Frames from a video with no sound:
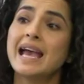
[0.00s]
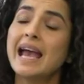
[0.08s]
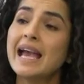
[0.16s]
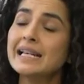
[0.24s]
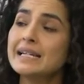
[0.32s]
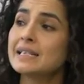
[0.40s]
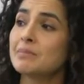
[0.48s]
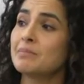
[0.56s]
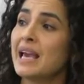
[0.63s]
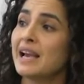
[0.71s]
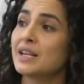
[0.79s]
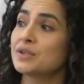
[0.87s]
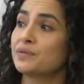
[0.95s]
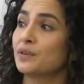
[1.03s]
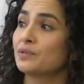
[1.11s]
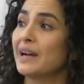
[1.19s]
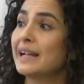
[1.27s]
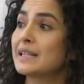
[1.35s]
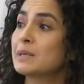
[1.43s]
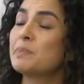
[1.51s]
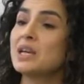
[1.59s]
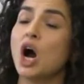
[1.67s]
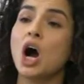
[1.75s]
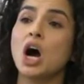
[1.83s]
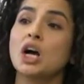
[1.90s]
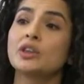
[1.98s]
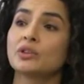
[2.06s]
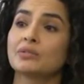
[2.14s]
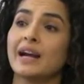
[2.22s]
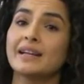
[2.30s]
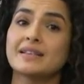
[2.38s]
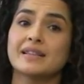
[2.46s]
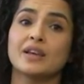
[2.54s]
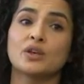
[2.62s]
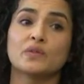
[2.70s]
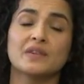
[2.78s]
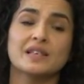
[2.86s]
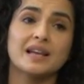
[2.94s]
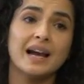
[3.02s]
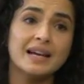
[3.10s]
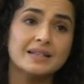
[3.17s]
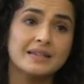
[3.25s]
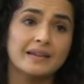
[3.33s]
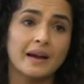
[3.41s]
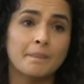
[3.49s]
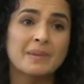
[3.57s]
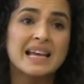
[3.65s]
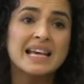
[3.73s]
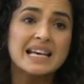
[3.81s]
any demand for rights beyond the rights that you've assigned to them,